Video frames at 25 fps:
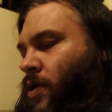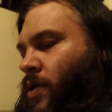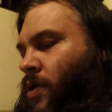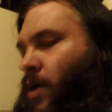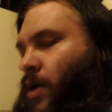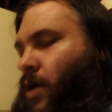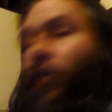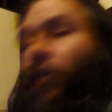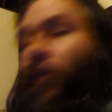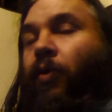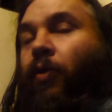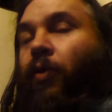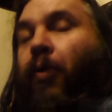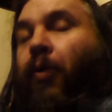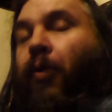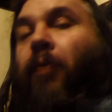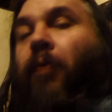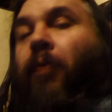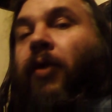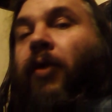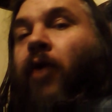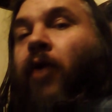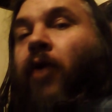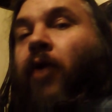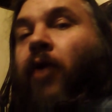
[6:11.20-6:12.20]
And it will
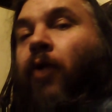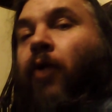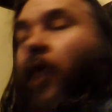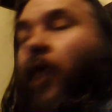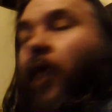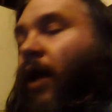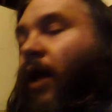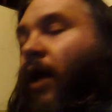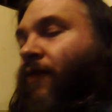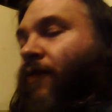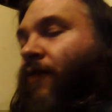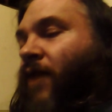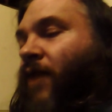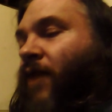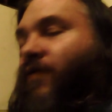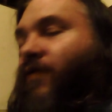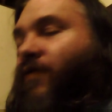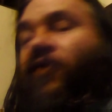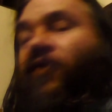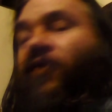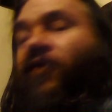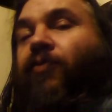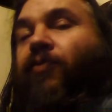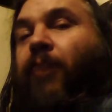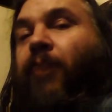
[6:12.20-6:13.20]
probably grow well if they have
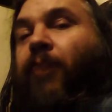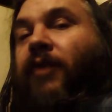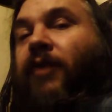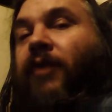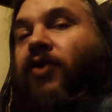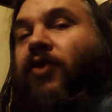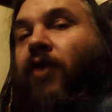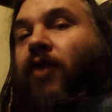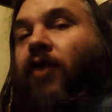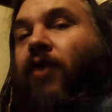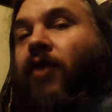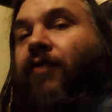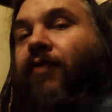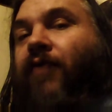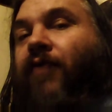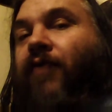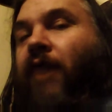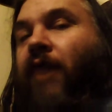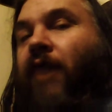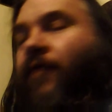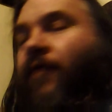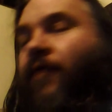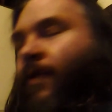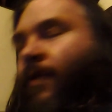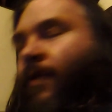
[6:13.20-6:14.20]
decent prayers to God the Father.